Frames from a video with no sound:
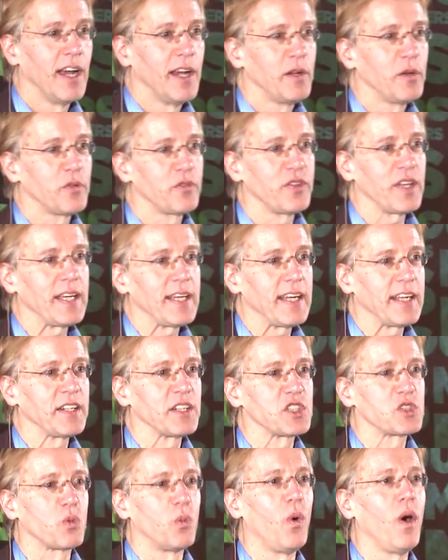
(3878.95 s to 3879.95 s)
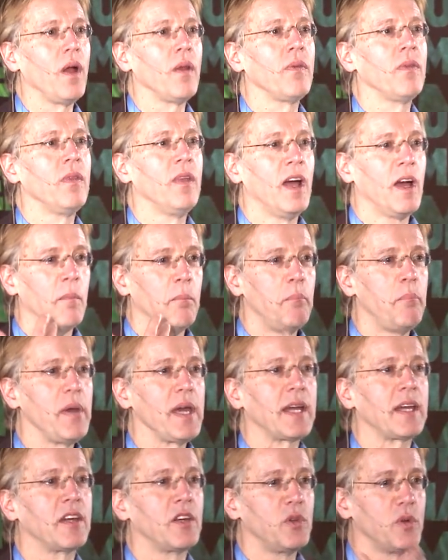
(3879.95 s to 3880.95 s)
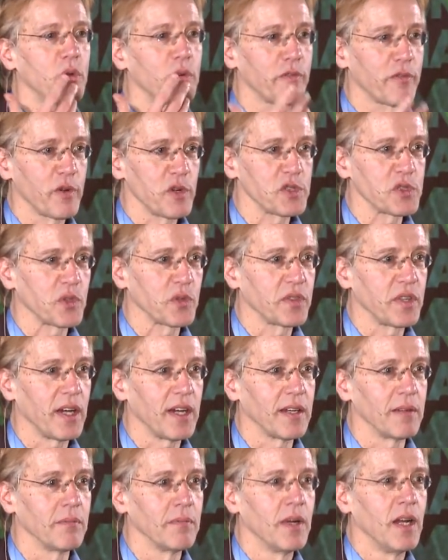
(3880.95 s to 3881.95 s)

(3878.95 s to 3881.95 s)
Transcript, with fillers: You're thinking this one big universal time.